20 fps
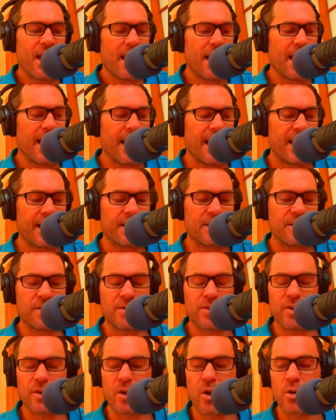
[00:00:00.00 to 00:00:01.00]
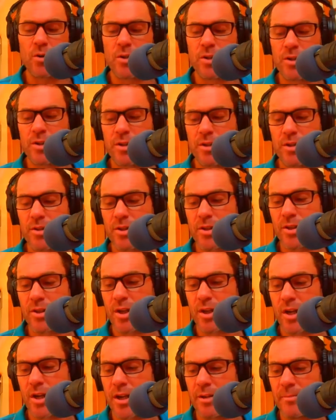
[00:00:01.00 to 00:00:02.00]
And long distance
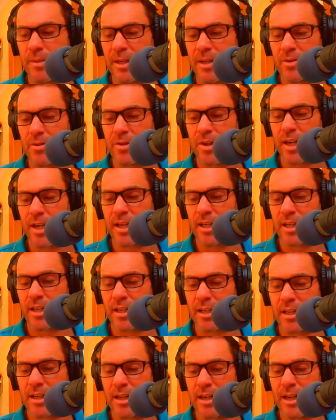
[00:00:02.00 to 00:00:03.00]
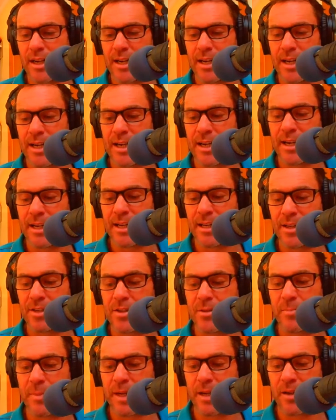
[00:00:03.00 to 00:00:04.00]
Ironman training is
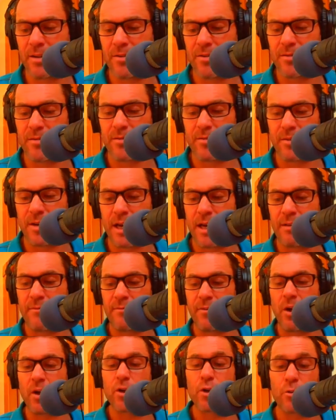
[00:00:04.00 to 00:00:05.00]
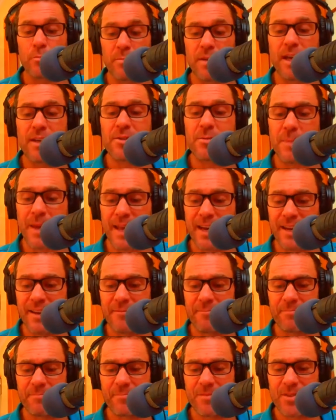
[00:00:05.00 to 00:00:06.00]
about volume does matter.
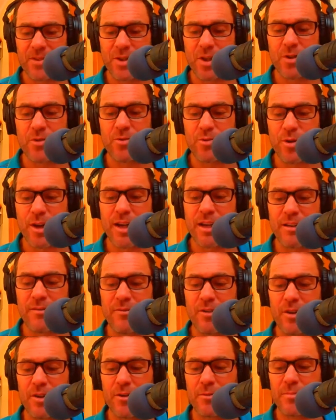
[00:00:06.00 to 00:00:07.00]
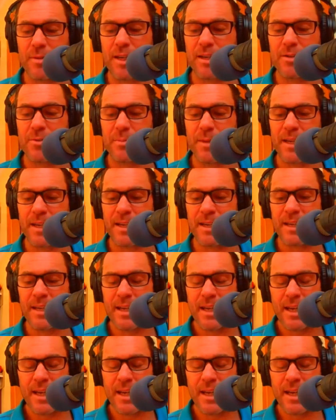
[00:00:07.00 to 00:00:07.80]
So training volume does matter.